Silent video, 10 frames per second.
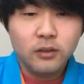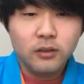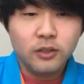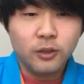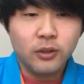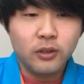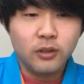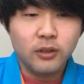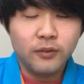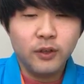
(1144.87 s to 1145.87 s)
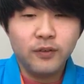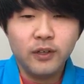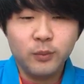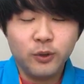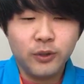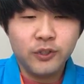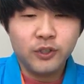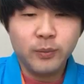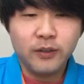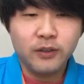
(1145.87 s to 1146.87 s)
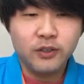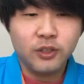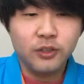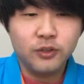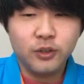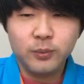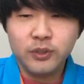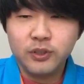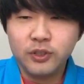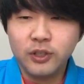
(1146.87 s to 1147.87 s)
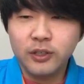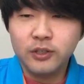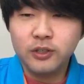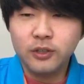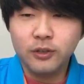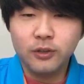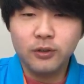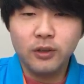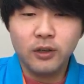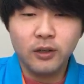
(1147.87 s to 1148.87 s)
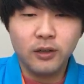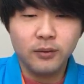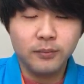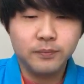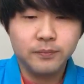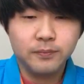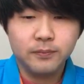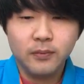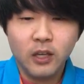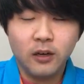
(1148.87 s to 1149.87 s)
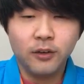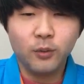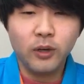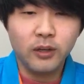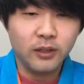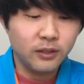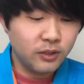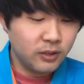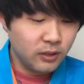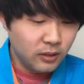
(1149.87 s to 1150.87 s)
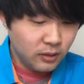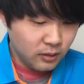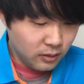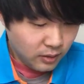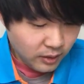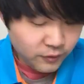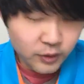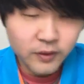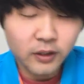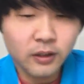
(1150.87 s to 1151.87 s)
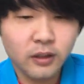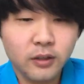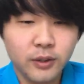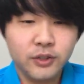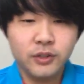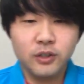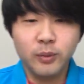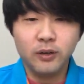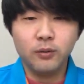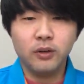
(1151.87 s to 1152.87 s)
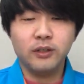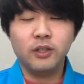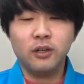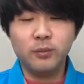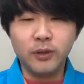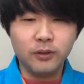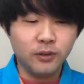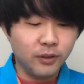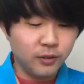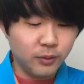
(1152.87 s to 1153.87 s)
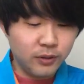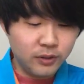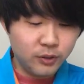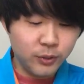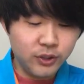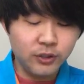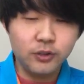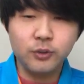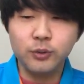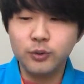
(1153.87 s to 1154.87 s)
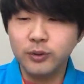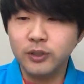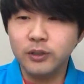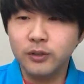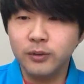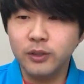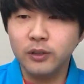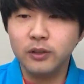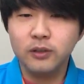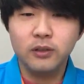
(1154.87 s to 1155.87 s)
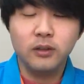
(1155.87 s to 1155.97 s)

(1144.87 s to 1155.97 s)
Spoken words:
So if you have any more questions about the study trips, just let us know. Otherwise, if you have any questions about what I talked about earlier with switching schools within Korea,